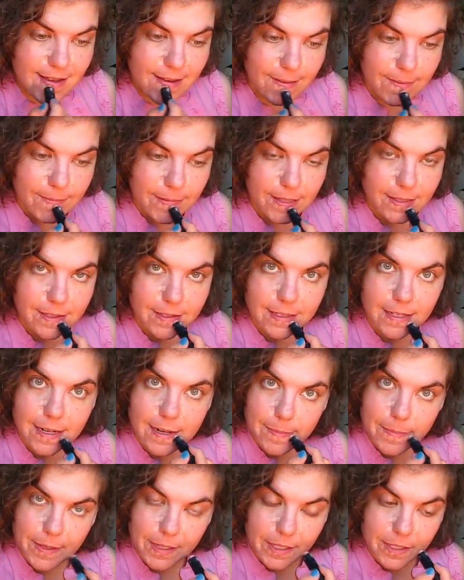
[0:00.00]
what the
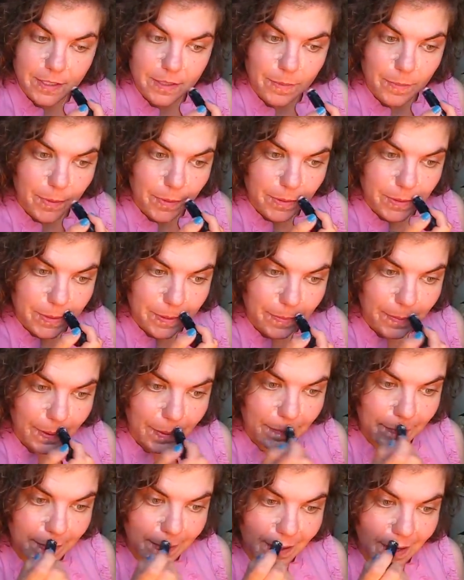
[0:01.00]
topic is supposed to be,
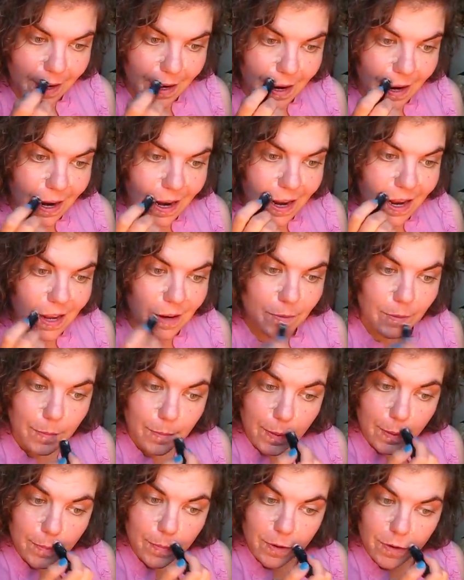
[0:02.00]
but I
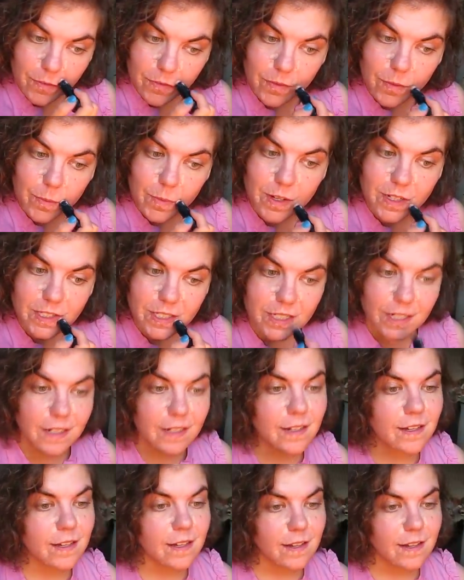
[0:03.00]
remember from watching